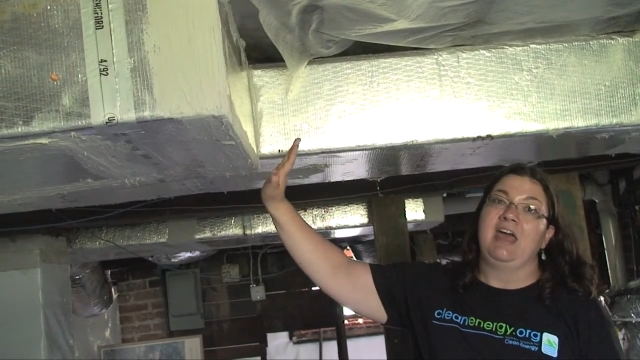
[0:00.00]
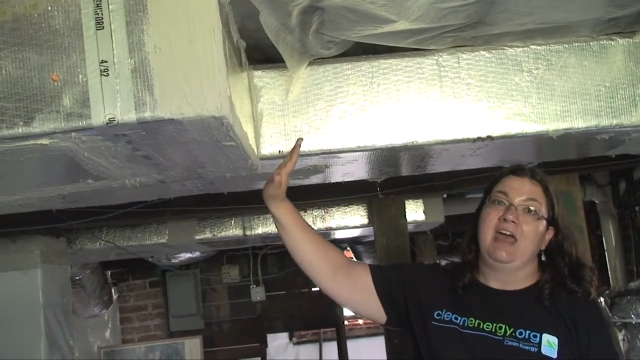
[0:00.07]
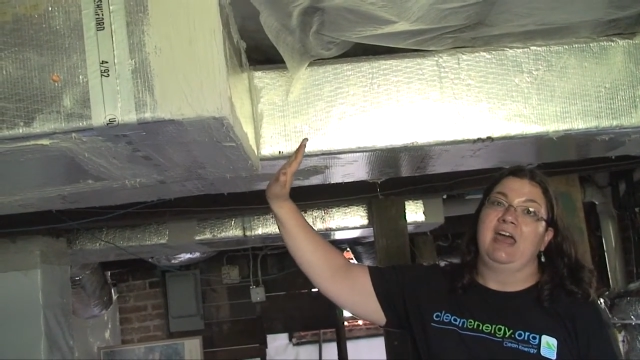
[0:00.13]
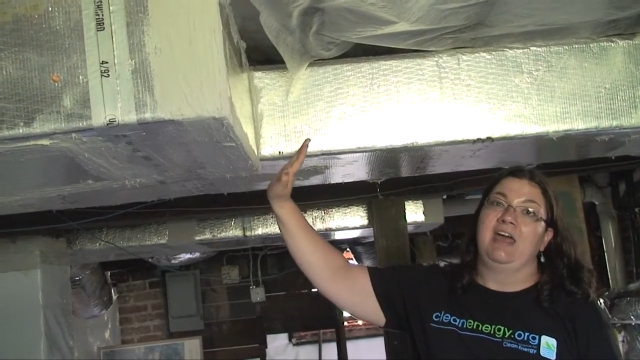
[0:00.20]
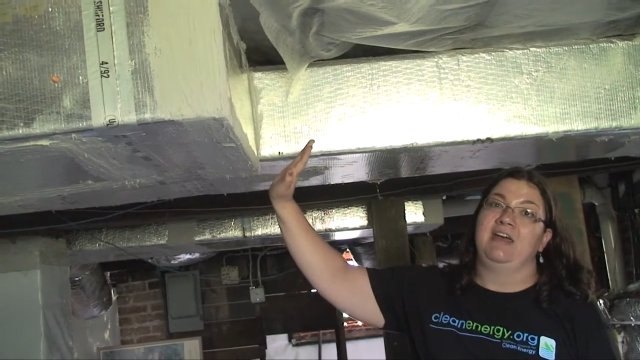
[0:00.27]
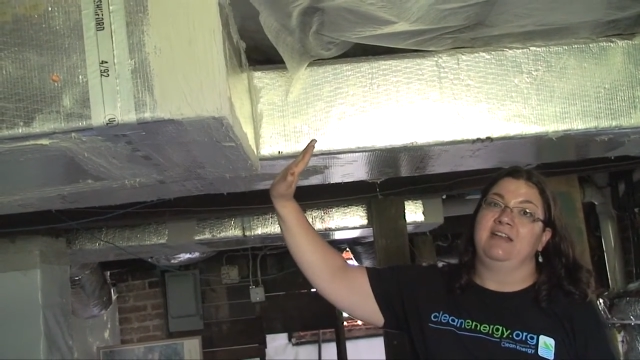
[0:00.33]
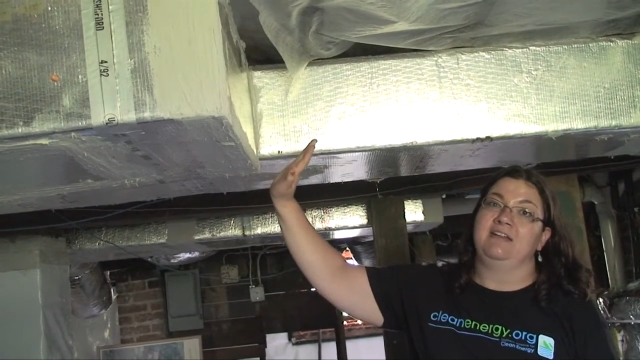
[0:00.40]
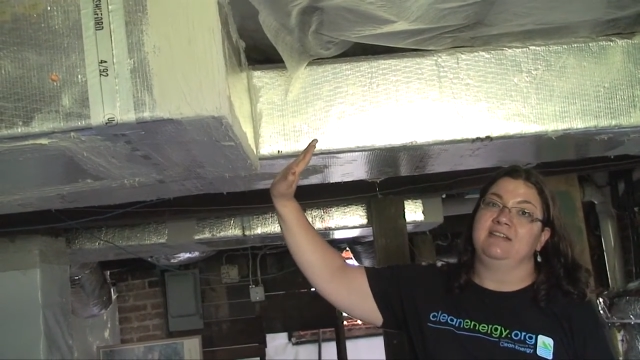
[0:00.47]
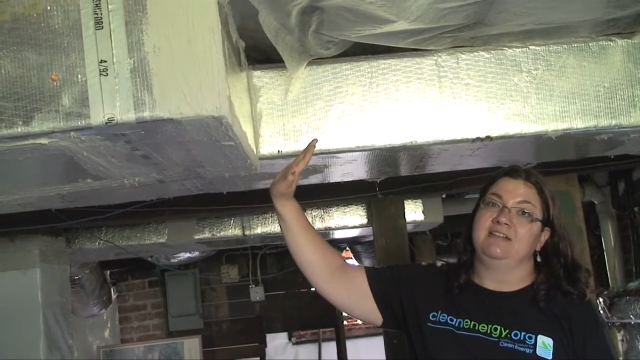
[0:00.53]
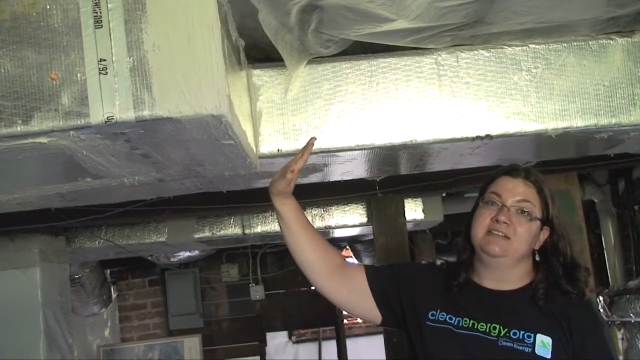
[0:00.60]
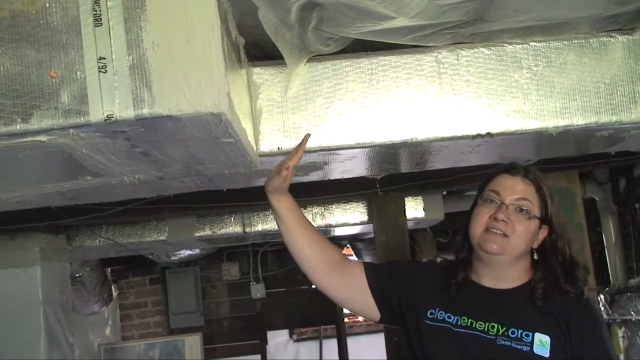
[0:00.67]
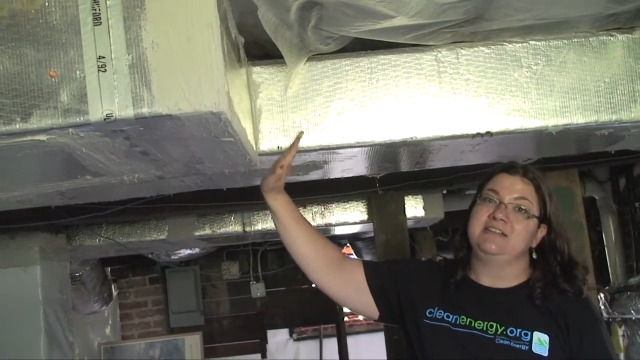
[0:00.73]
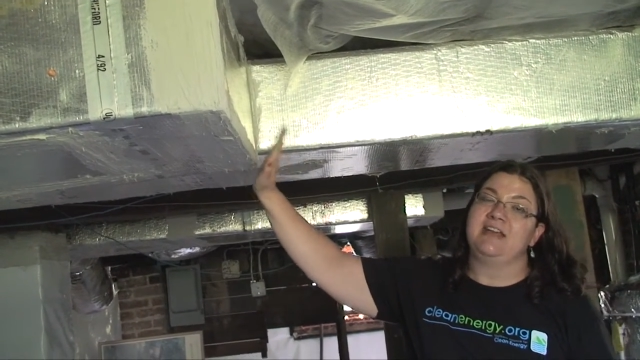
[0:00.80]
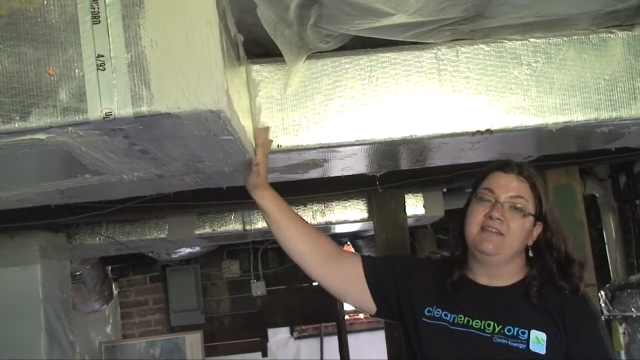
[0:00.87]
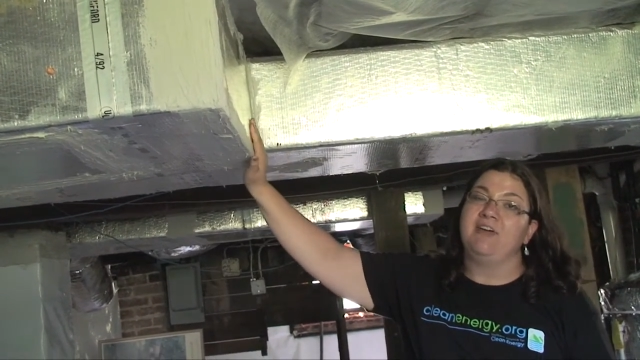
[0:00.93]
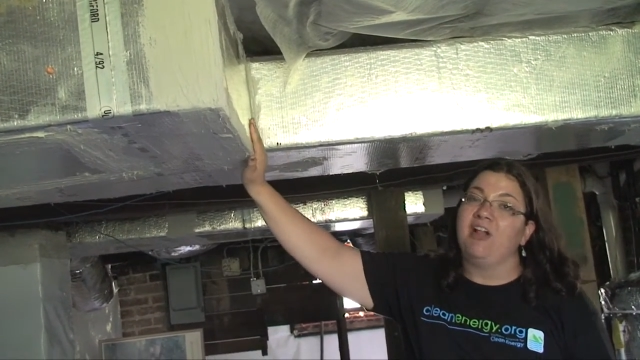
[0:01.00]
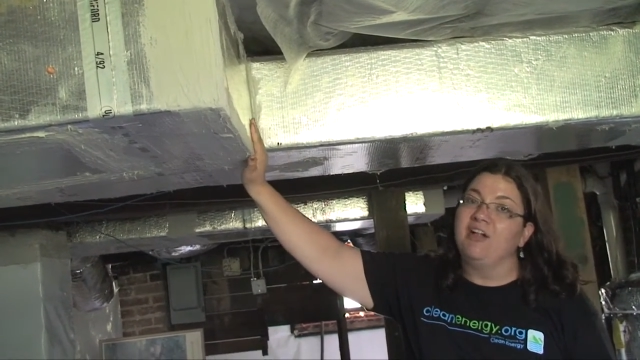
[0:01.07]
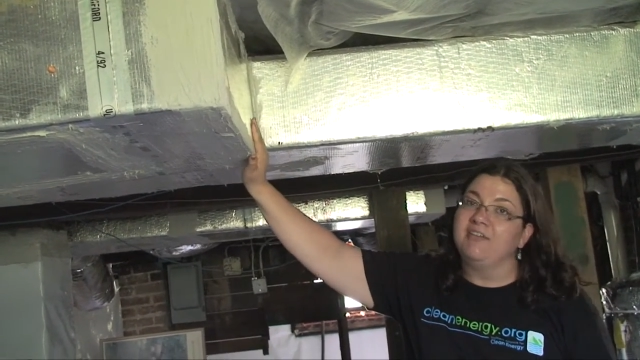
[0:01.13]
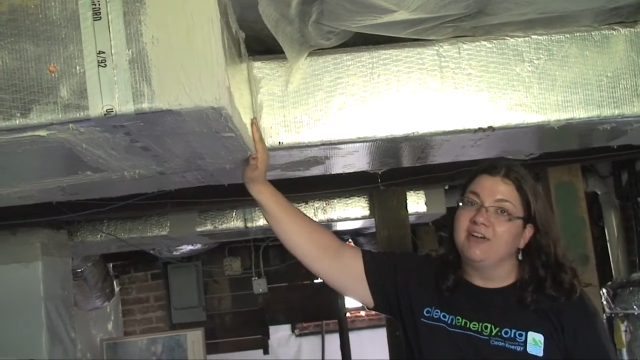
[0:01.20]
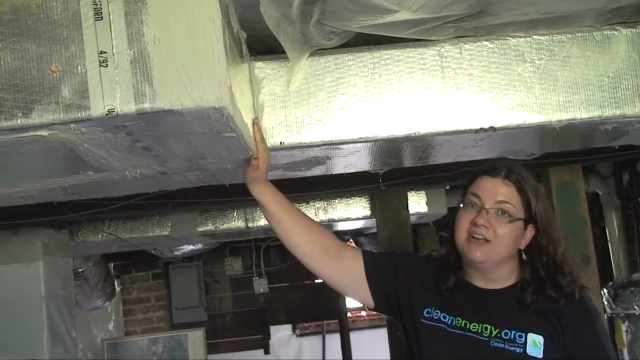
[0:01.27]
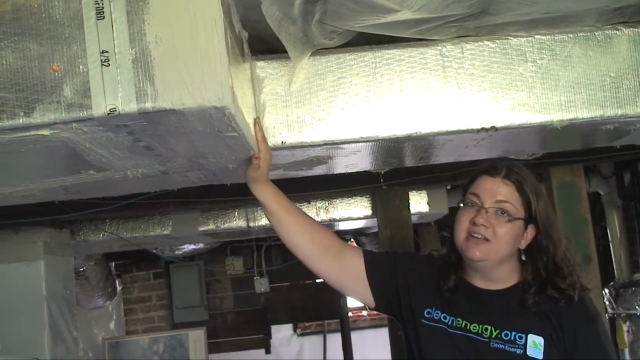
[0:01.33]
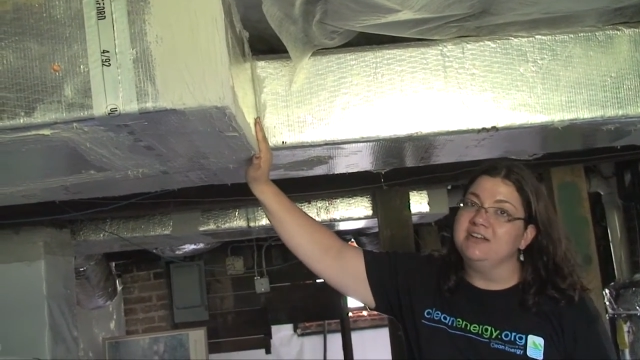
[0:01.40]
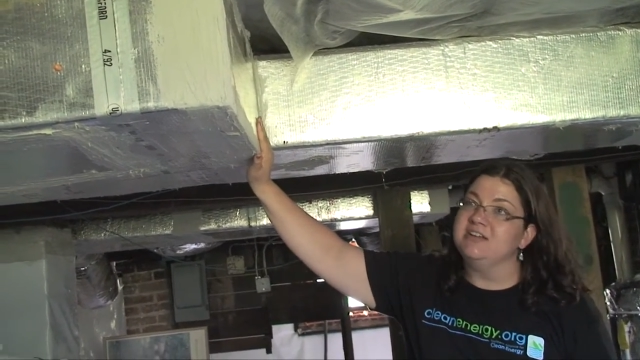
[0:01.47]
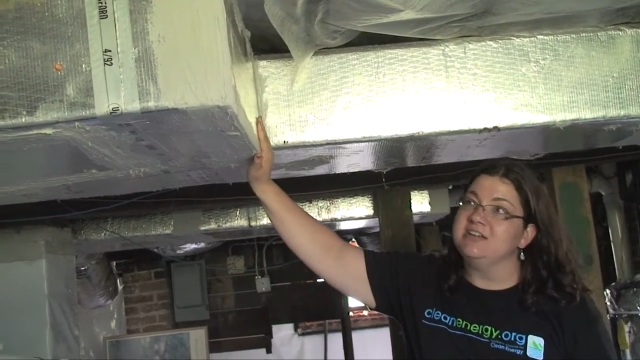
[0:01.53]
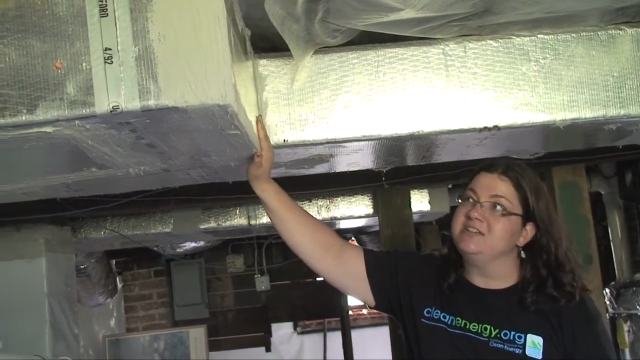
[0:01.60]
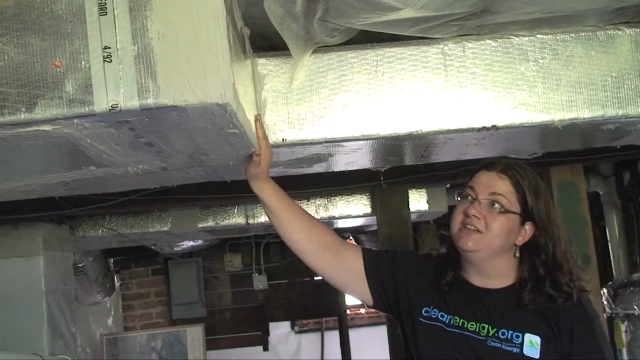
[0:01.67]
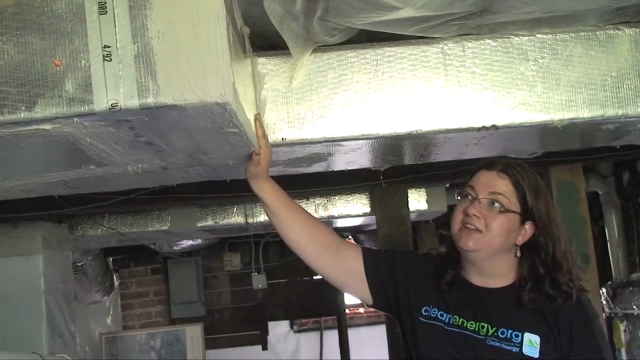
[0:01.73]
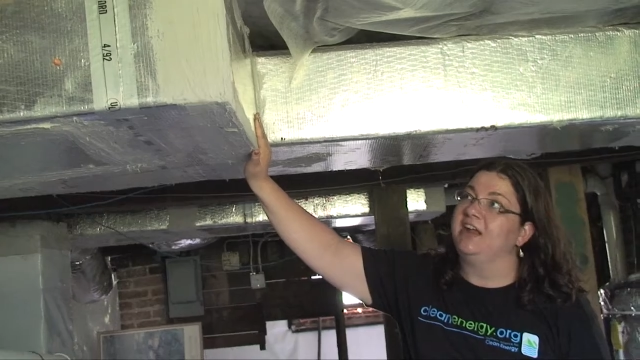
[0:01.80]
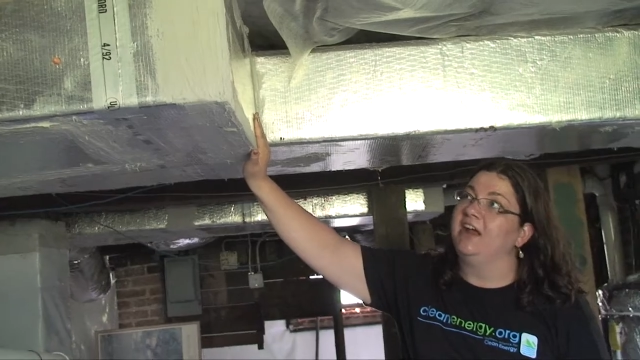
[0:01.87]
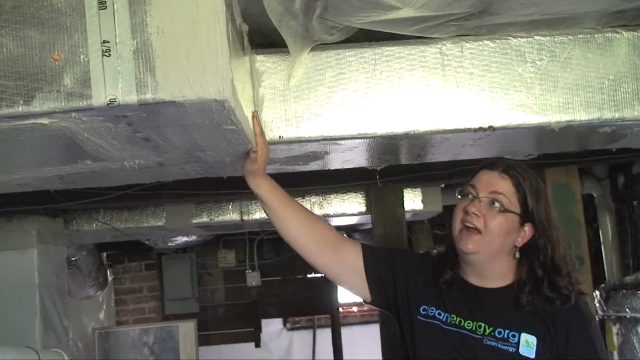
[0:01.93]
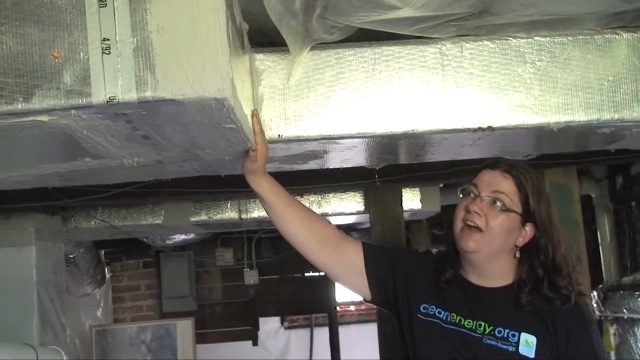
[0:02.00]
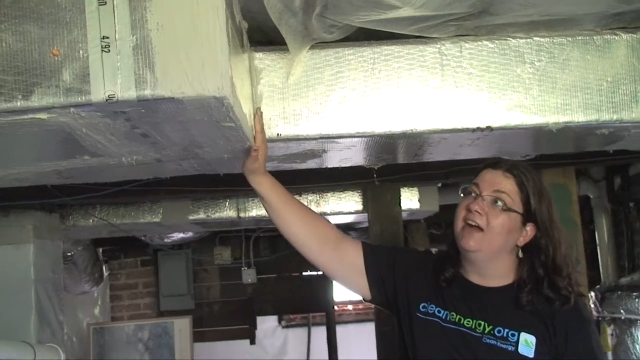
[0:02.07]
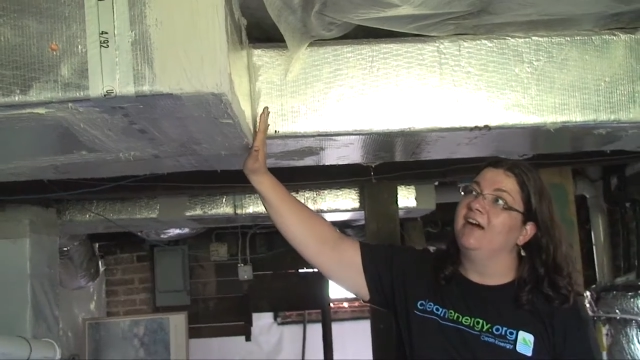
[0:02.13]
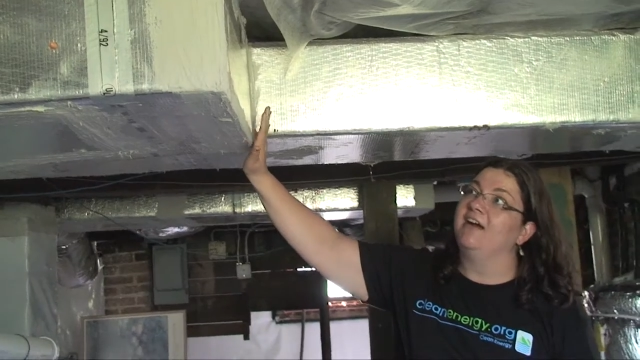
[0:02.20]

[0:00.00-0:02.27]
and save all of our conditioned air